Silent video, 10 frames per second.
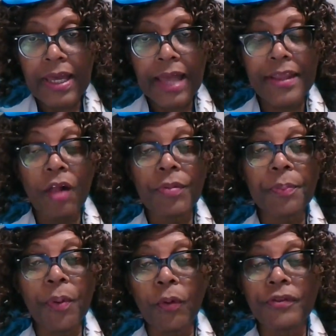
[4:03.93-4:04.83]
and I'll be
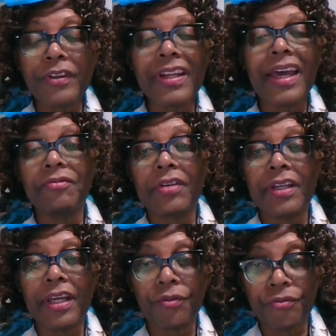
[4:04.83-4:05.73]
posting every
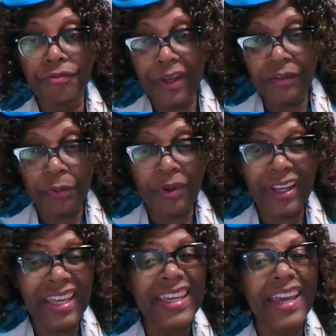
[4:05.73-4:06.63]
day on Facebook in